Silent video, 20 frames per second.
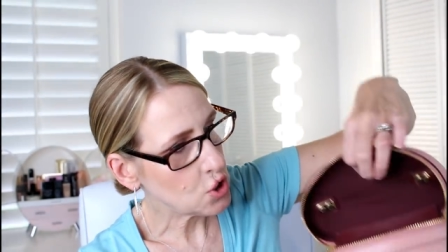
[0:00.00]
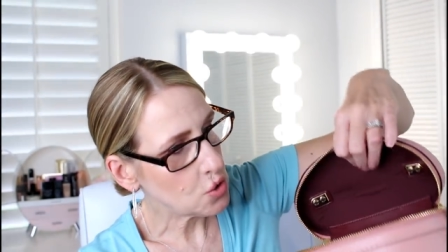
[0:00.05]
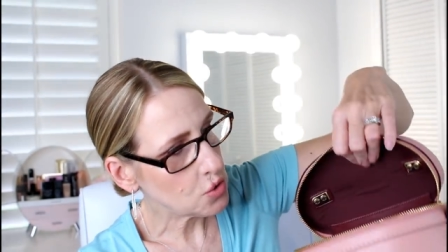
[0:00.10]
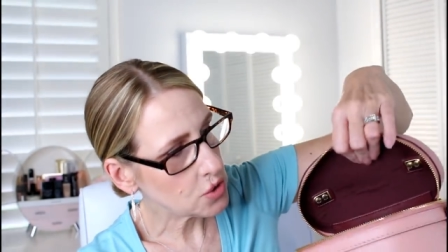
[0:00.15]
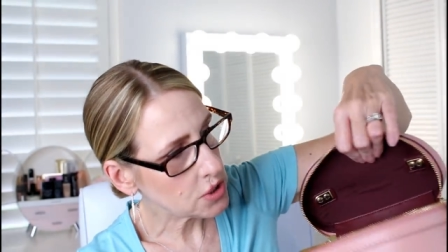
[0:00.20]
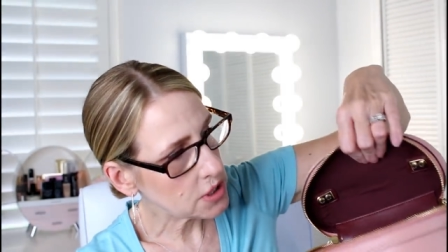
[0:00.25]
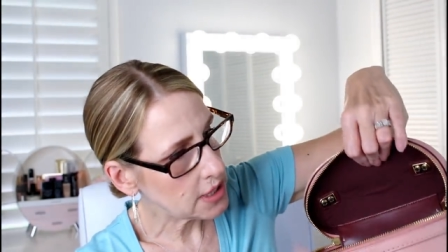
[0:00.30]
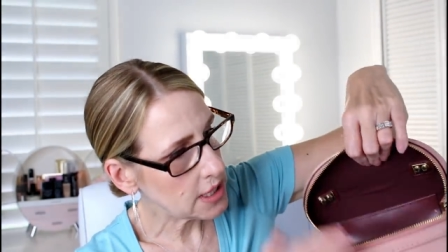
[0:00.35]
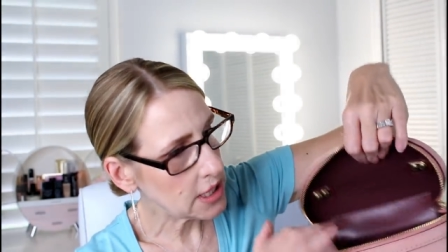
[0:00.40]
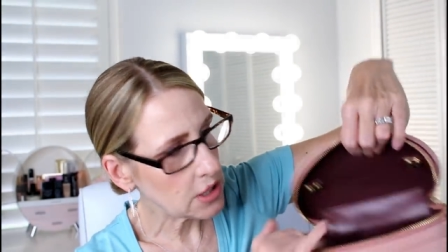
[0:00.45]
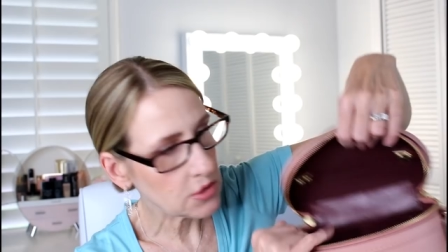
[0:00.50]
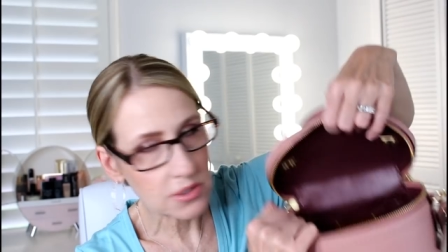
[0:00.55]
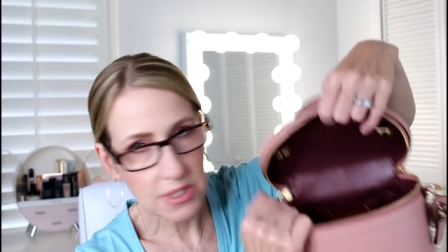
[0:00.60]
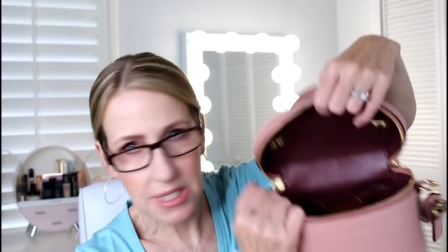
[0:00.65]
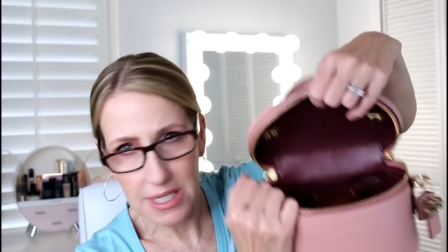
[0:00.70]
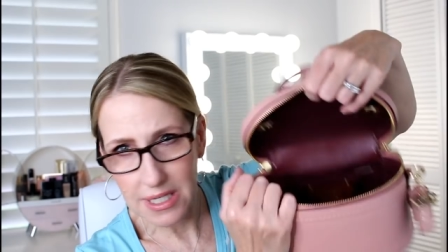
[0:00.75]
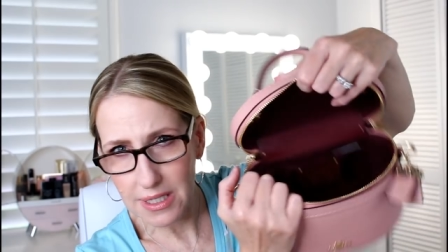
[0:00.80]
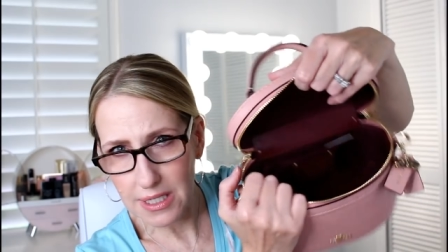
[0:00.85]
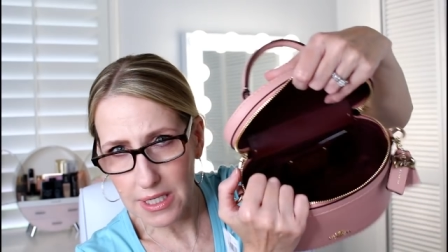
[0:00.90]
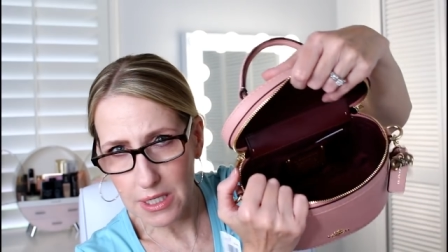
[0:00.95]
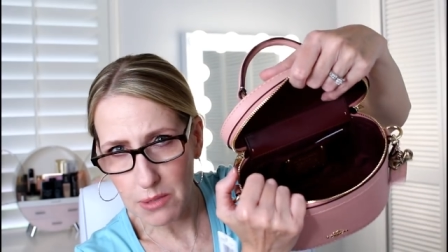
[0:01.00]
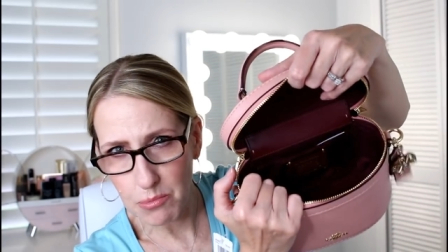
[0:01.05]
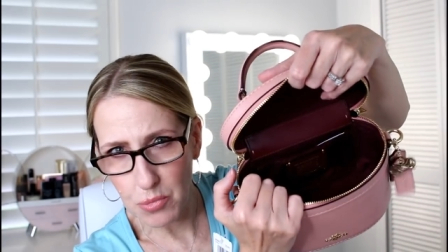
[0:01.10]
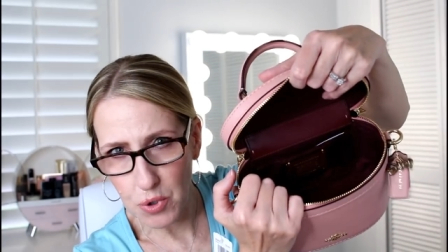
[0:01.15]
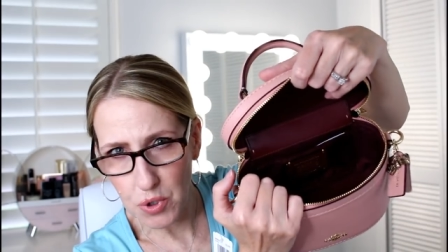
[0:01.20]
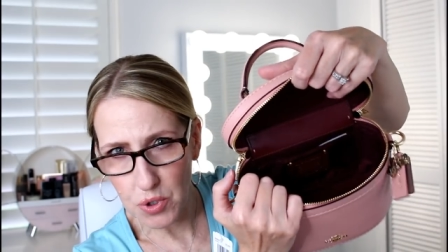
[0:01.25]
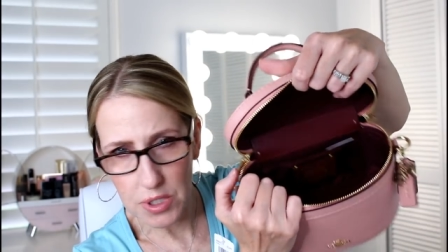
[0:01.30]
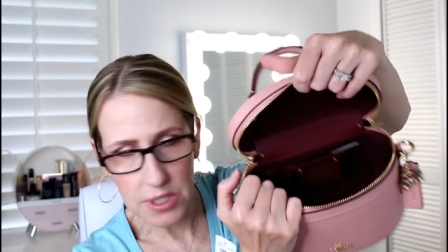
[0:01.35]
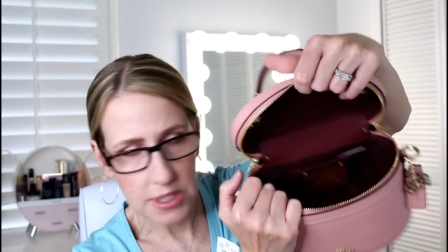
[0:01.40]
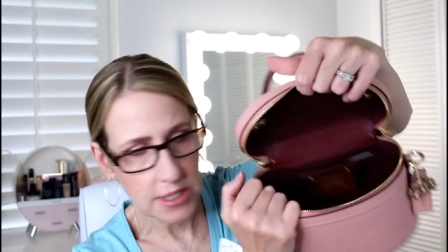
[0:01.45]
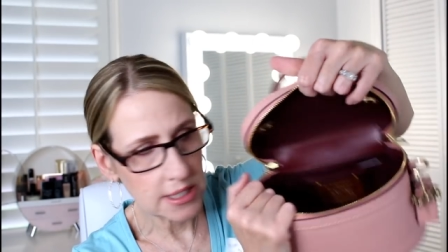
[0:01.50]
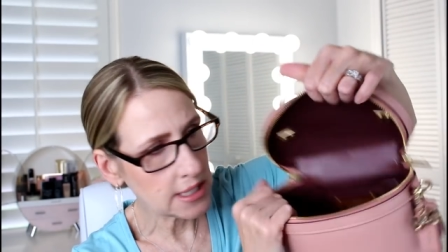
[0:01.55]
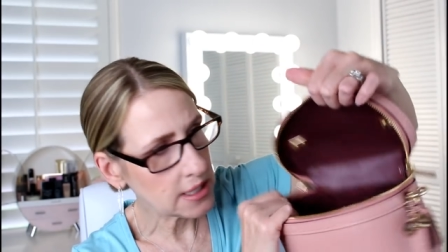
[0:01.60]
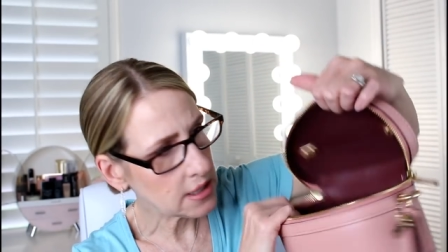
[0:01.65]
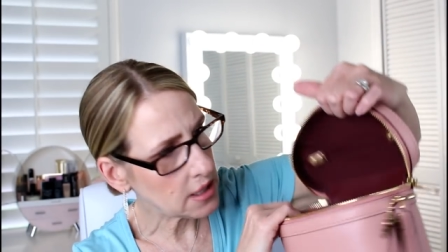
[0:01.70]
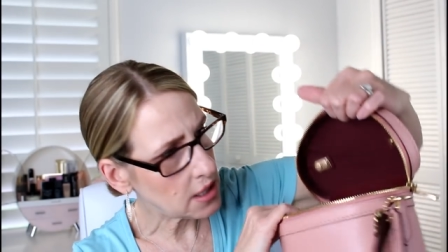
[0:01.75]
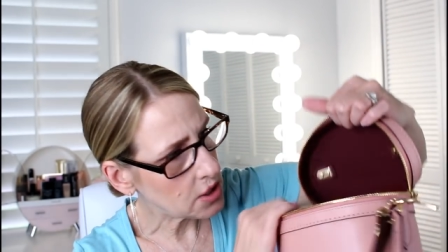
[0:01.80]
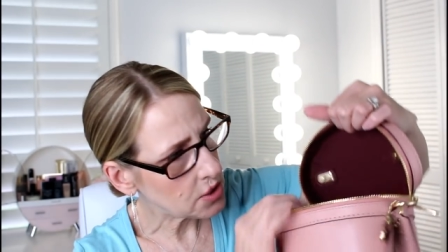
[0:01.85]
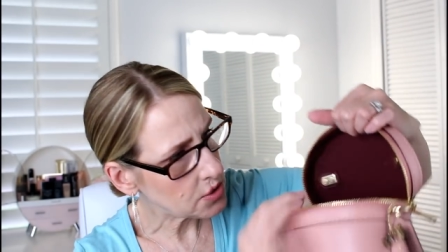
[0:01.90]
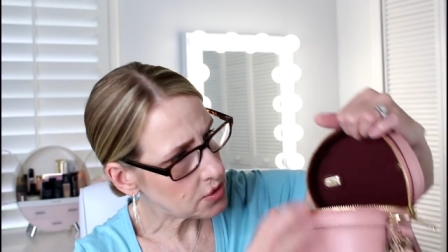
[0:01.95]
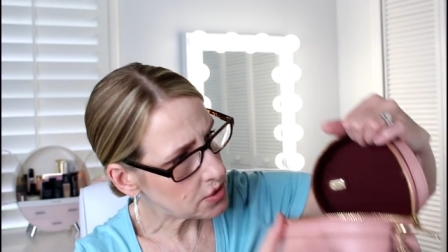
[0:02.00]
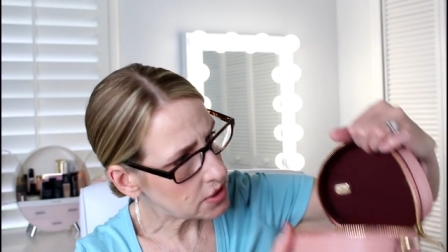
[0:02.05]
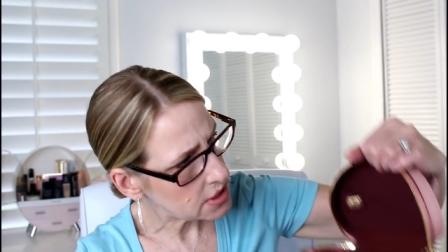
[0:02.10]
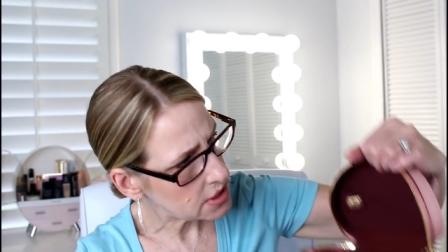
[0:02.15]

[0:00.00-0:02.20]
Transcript: Coach in there. It's kind of like a burgundy color.